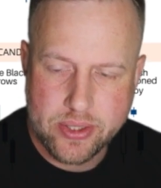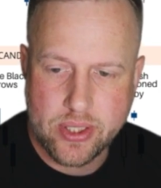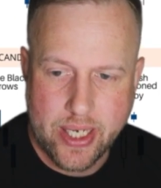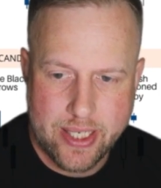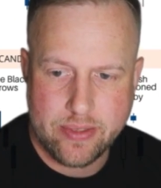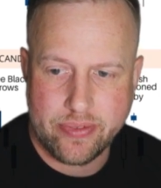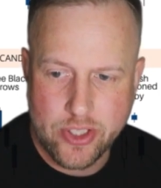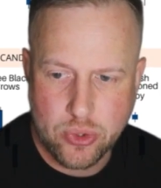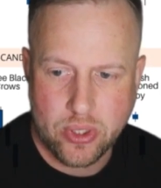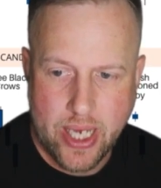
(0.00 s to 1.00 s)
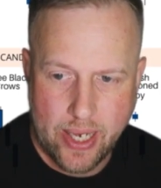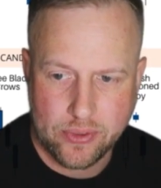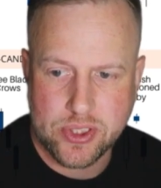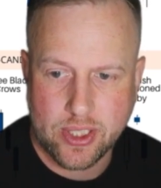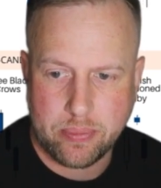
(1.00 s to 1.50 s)
Individual
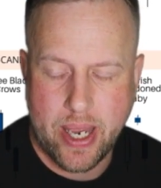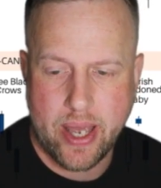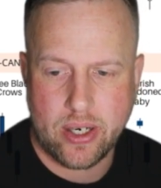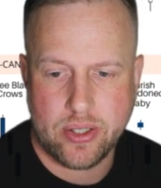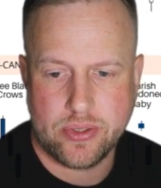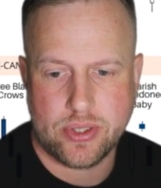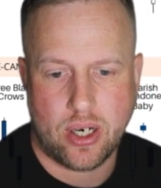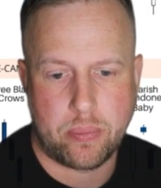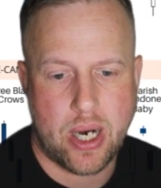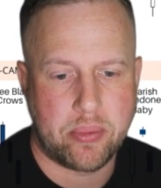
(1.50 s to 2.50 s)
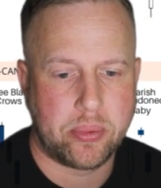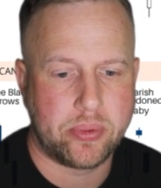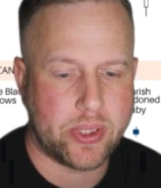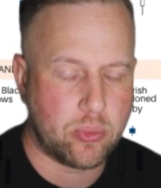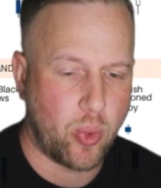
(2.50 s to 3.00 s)
candlestick patterns are
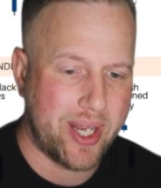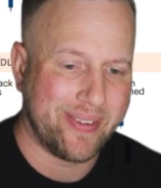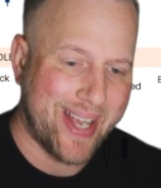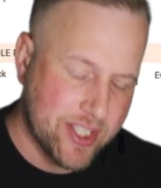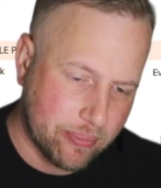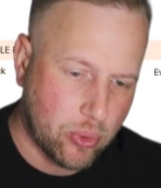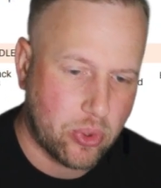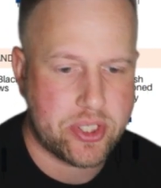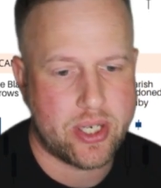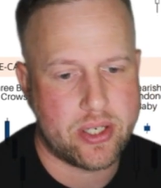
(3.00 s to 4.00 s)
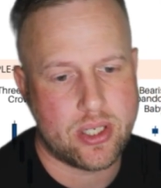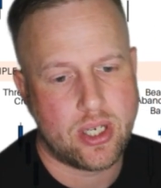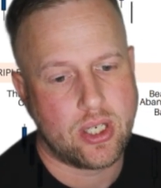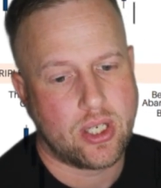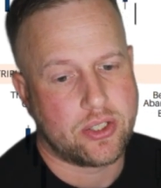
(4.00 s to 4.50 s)
probably way less important,
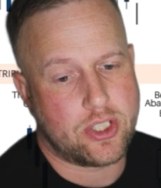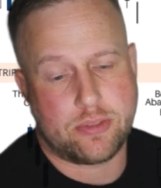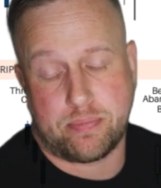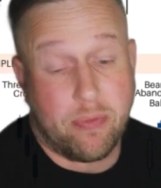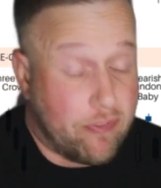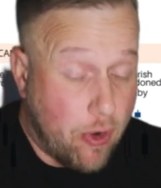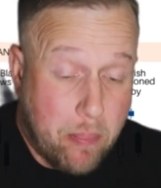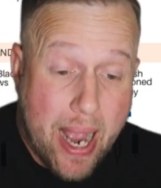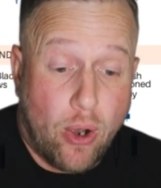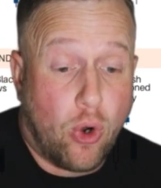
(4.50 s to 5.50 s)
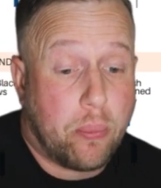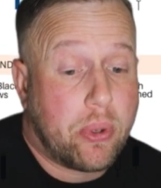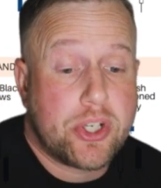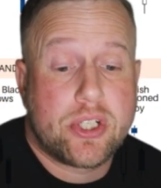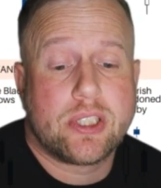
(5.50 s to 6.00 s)
just from my own
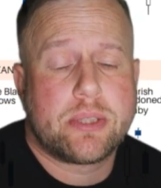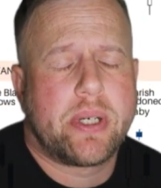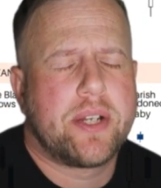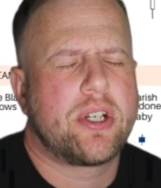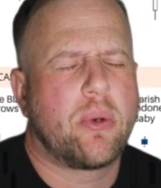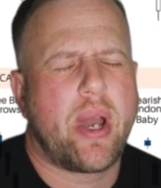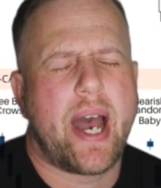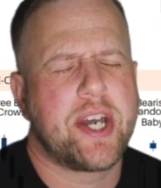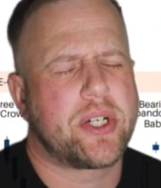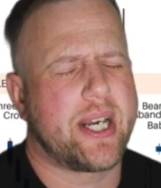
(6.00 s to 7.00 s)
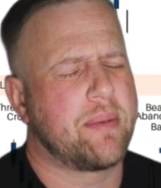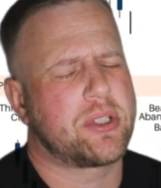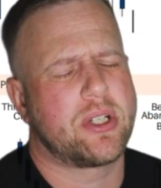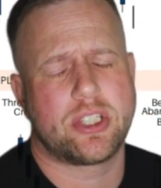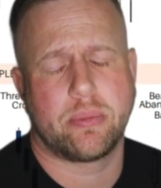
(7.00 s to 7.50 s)
personal experience in the way I trade. I'm
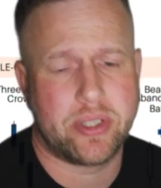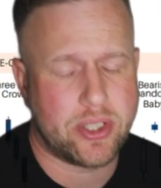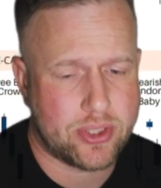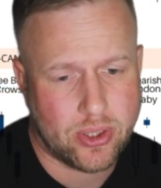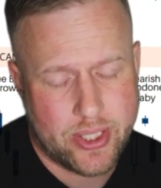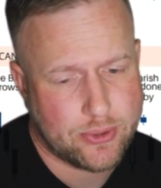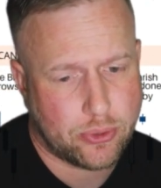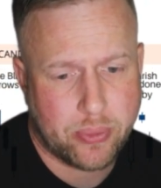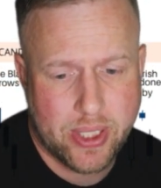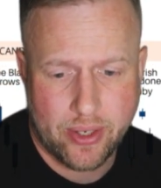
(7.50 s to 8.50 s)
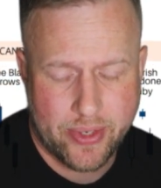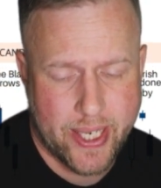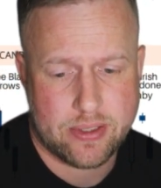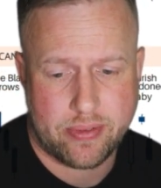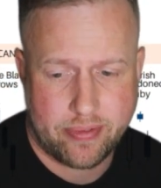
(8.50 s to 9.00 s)
sure someone disagrees with me, and
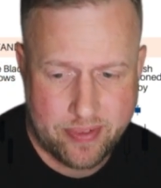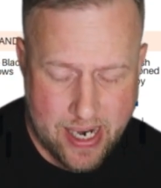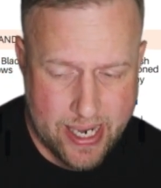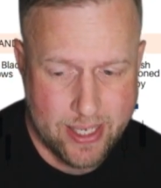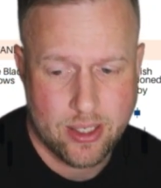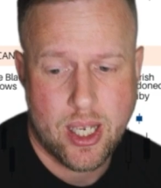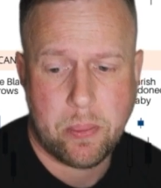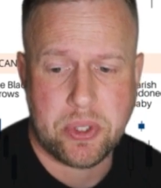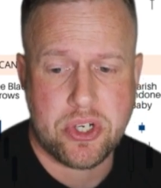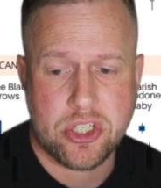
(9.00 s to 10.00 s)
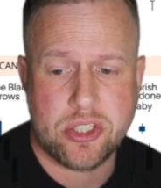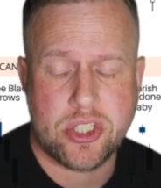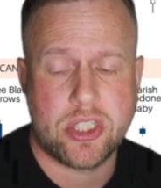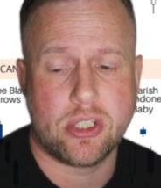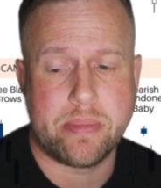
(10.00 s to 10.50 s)
that's fine, but you should
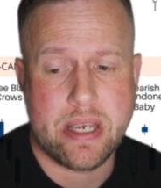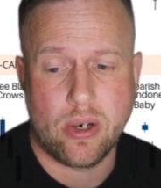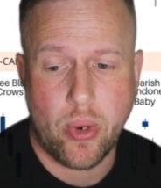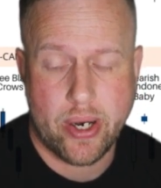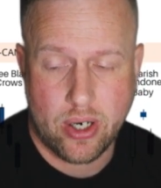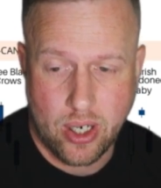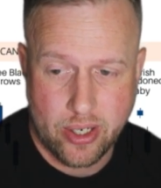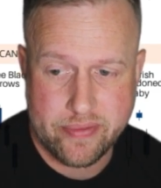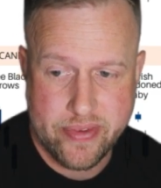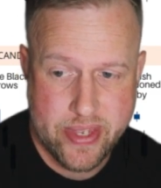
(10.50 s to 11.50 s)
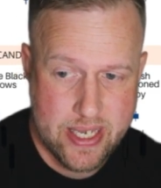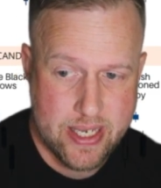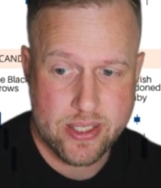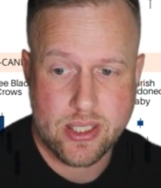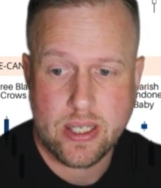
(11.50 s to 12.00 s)
still be aware of
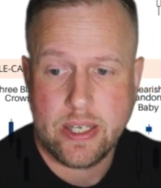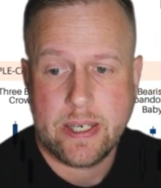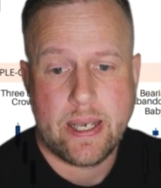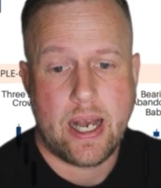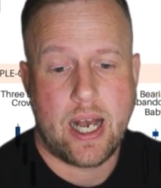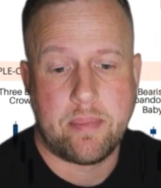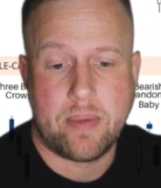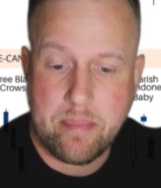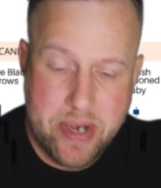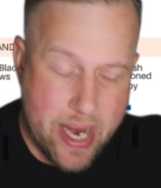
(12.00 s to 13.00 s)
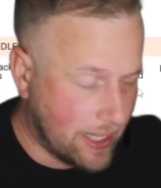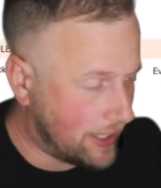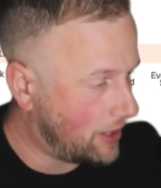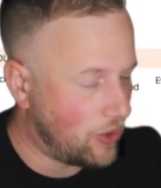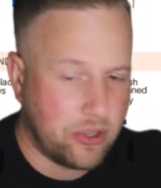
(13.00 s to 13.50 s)
these. I'm not
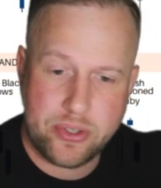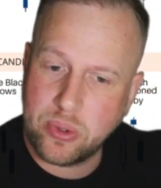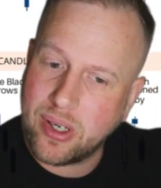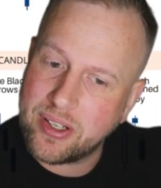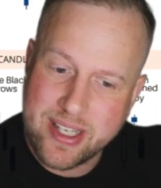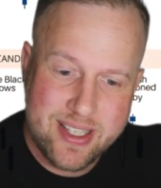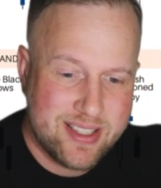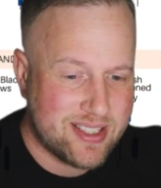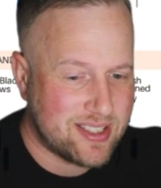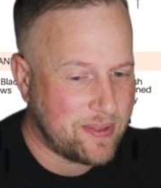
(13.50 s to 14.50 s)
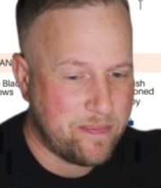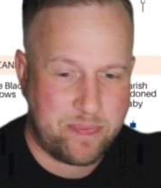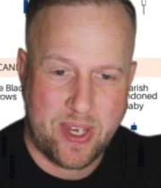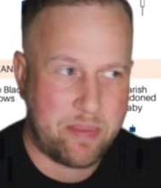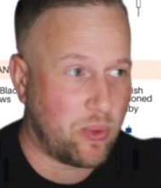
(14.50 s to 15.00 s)
going to go through all these.
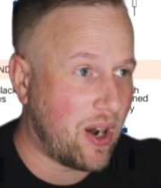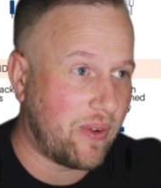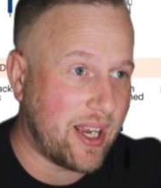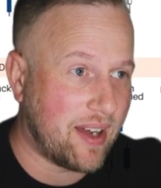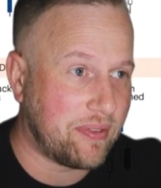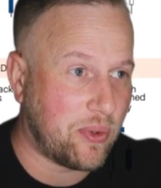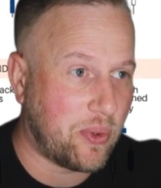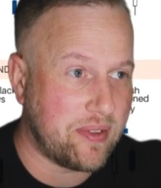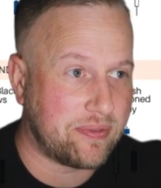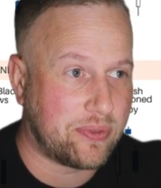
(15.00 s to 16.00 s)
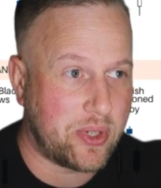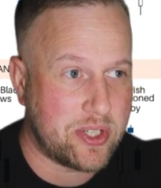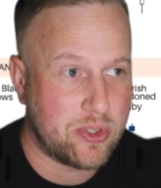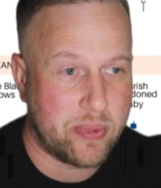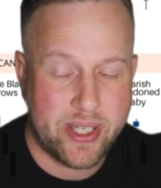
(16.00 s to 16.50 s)
I mean, we're already on
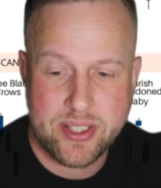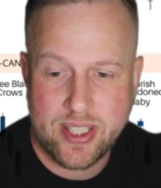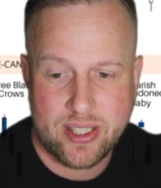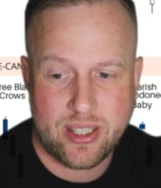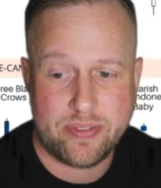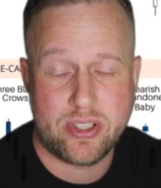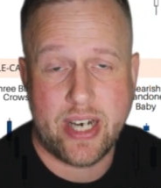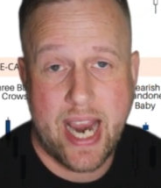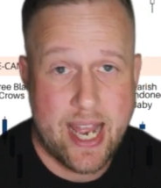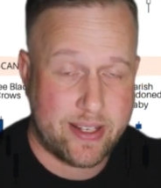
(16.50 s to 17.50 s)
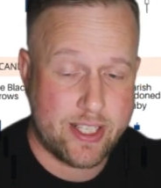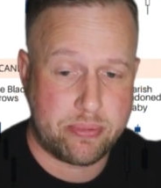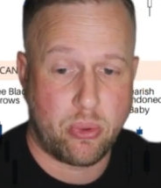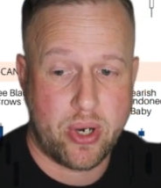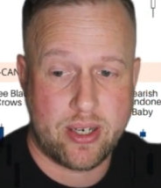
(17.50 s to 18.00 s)
42 minutes here. If you're at this
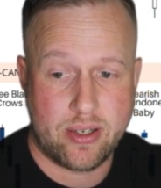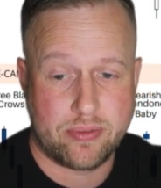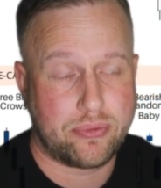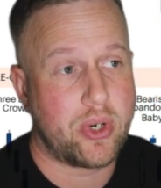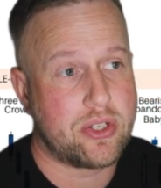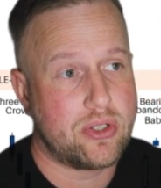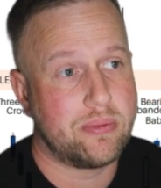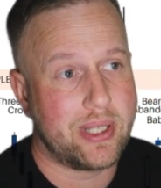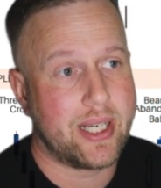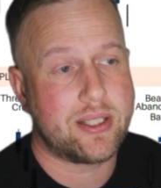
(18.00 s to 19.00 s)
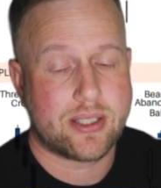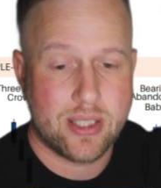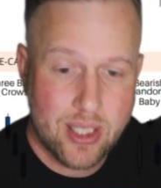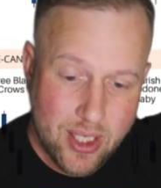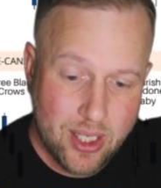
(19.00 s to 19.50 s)
point, 42 minutes,
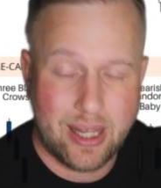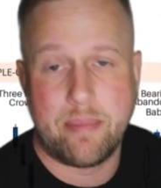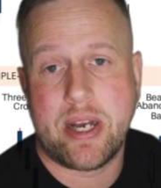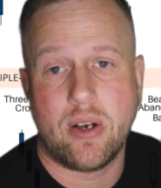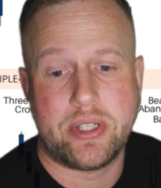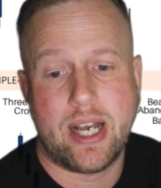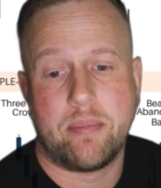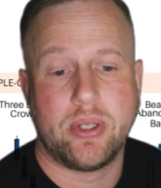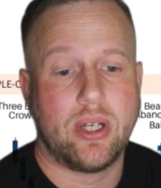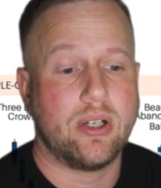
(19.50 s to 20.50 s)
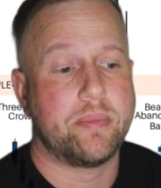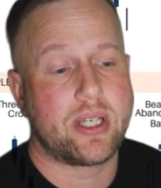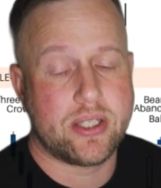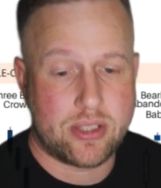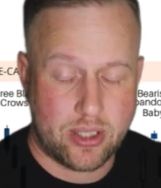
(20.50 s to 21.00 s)
let me know down below,
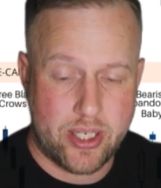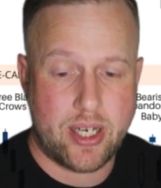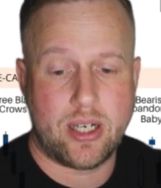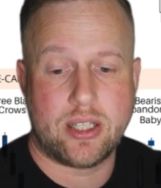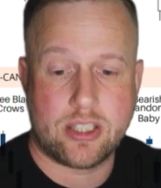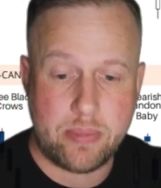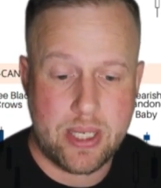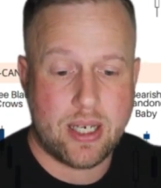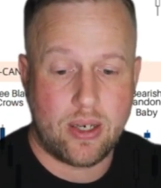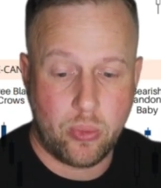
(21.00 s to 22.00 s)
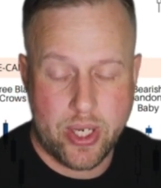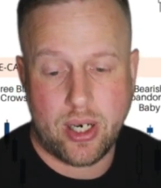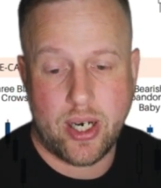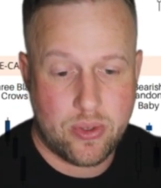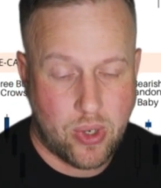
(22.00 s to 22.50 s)
because you're here to be a winner,
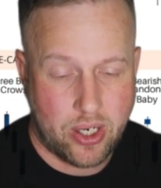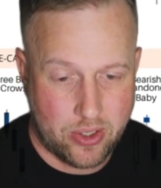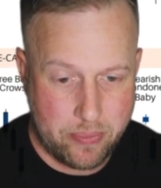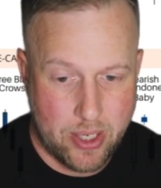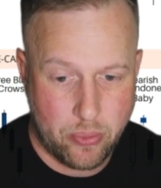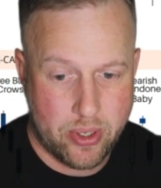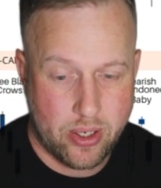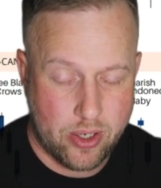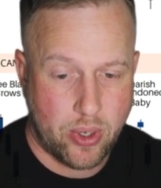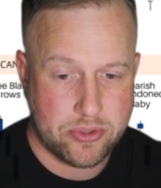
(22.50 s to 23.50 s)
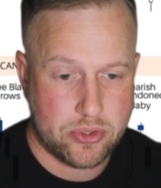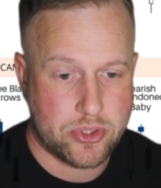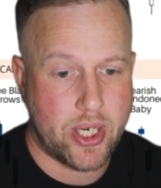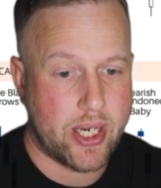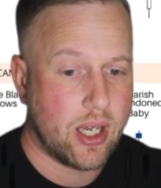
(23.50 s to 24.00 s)
and you are going to be a winner, and you want to
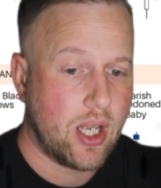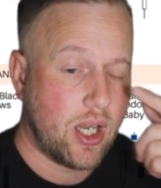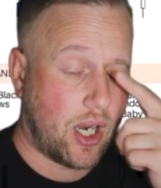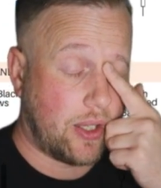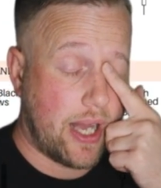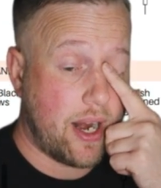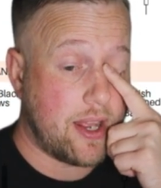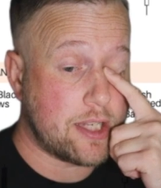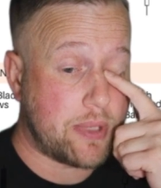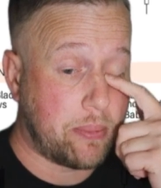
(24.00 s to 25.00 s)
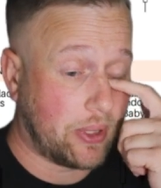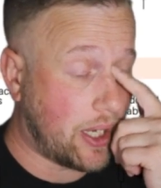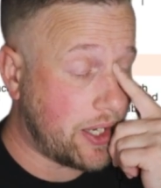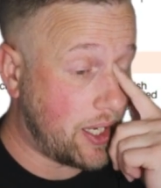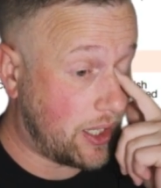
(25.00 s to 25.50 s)
trade. A lot of these people
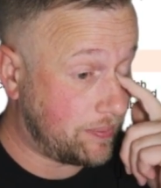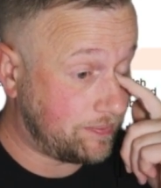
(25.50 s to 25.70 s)
out here